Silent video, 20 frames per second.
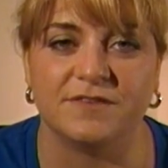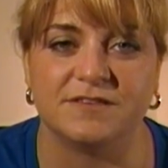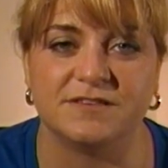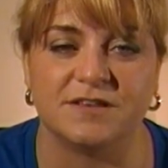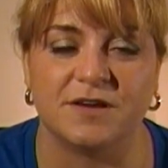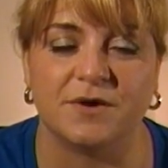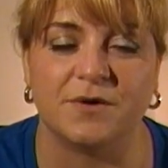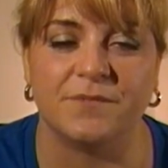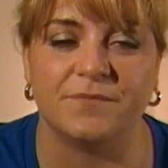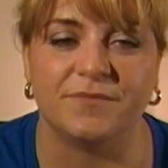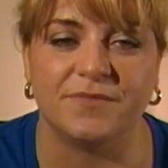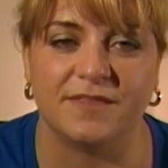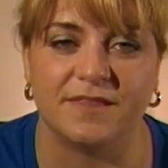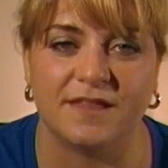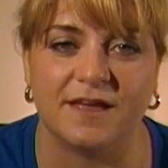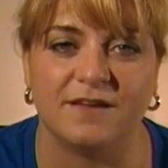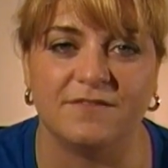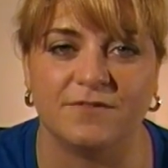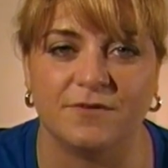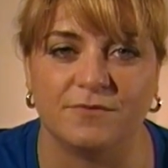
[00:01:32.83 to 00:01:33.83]
So
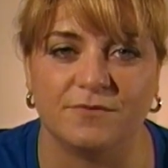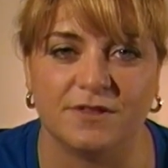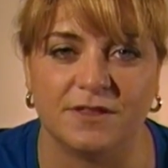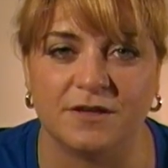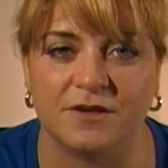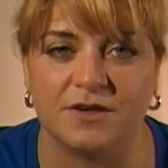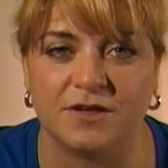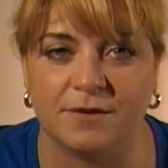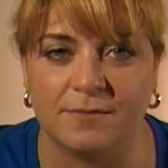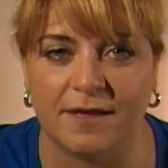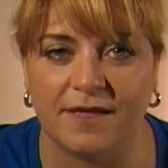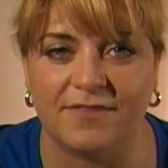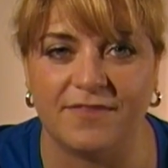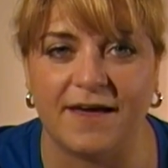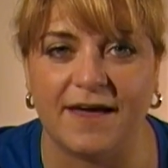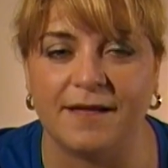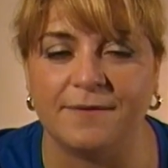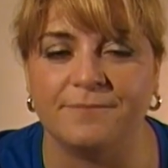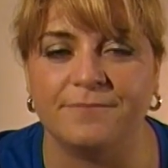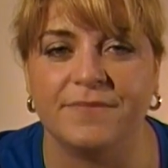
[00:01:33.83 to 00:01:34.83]
I feel really good
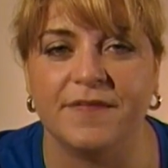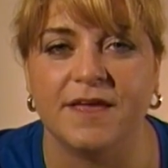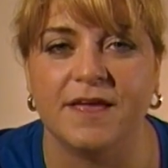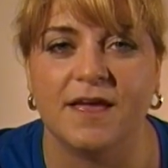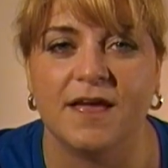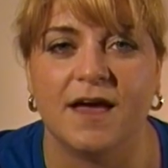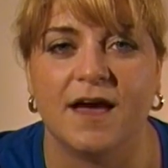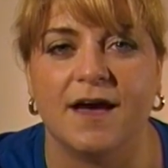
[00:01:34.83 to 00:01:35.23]
about that.